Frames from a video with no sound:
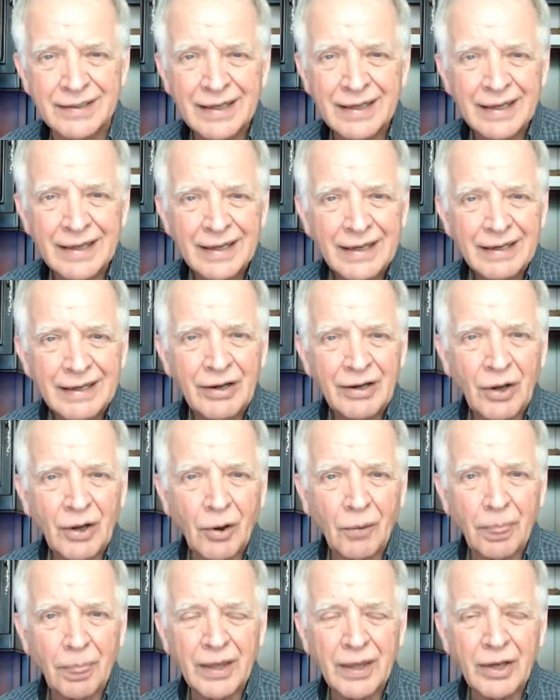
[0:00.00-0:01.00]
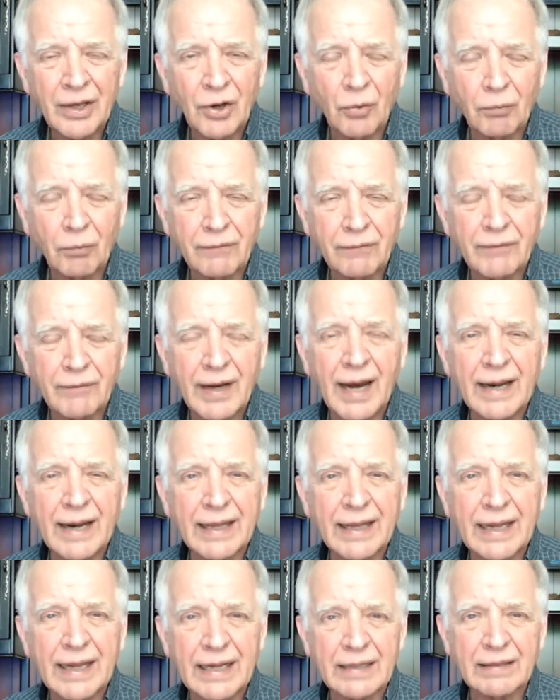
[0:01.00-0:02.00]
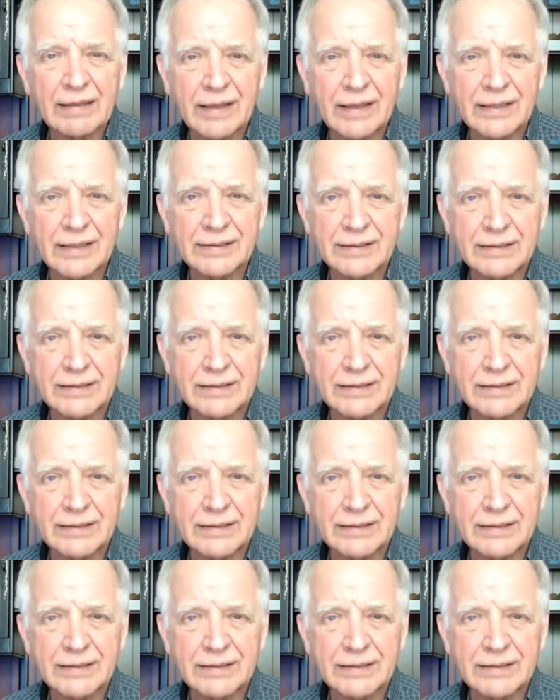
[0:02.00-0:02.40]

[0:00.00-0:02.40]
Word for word: you know, you know, we've got to get this,